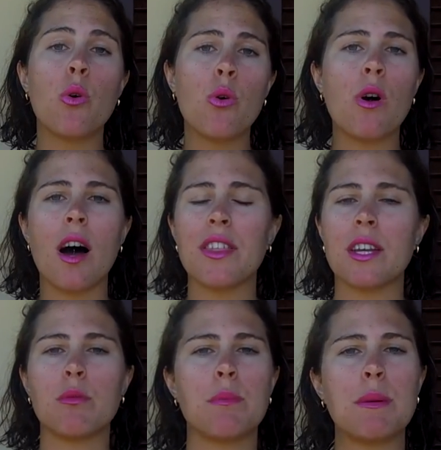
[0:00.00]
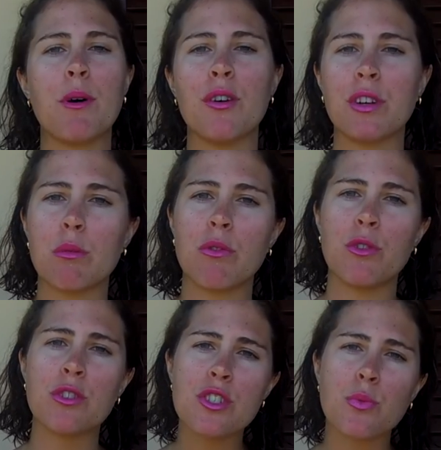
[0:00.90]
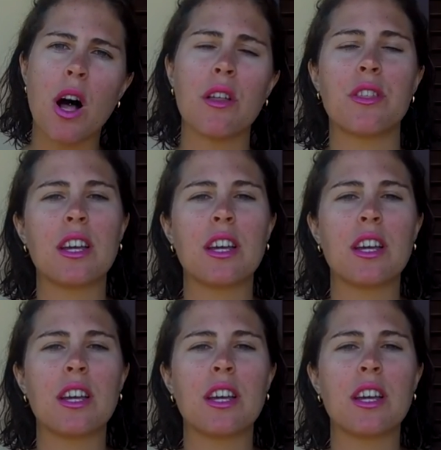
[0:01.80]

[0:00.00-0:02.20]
or I think it would be perfect with food as well.